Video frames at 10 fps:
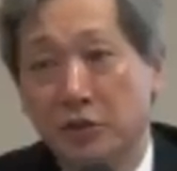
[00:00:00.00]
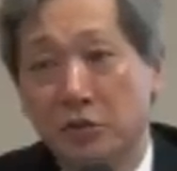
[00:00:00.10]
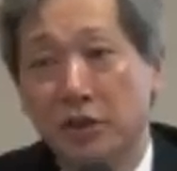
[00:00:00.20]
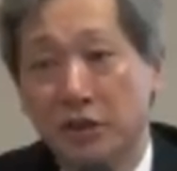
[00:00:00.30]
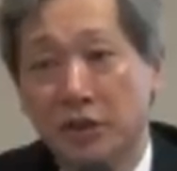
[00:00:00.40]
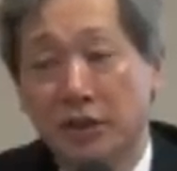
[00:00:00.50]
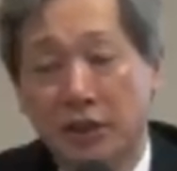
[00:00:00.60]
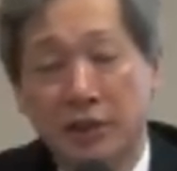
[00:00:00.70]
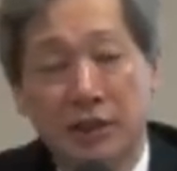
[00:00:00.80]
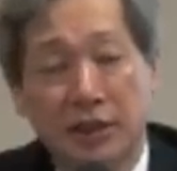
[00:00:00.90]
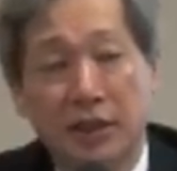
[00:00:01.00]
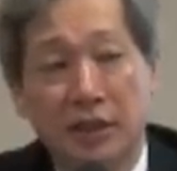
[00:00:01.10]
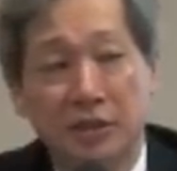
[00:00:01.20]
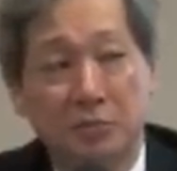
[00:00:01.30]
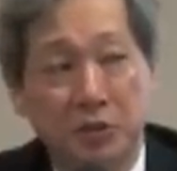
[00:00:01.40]
Indonesia um,
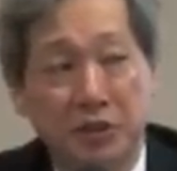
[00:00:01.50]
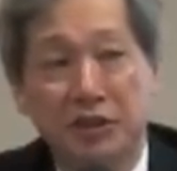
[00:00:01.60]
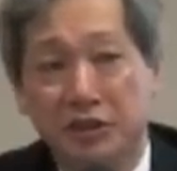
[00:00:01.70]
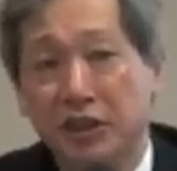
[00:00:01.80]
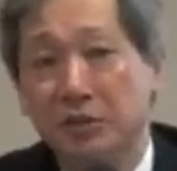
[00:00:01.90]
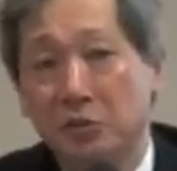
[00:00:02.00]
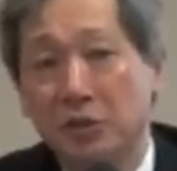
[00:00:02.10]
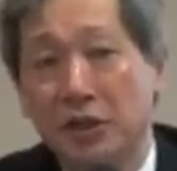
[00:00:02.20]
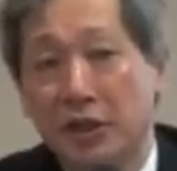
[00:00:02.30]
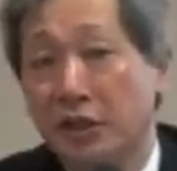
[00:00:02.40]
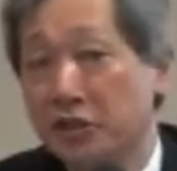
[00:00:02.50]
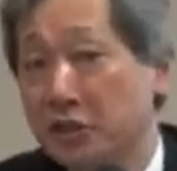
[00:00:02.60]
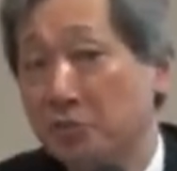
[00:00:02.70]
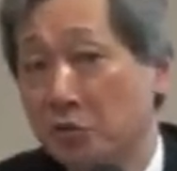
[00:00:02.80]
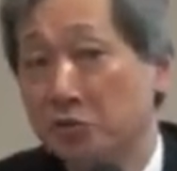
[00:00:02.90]
has a pretty stable
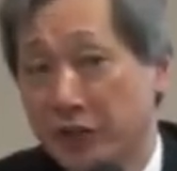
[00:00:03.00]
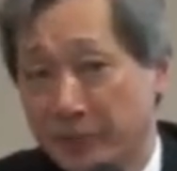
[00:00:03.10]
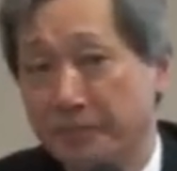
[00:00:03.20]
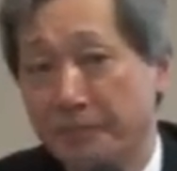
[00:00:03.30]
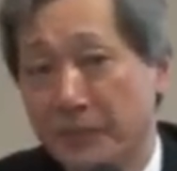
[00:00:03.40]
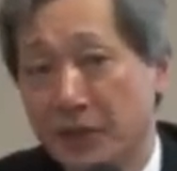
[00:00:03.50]
energy program.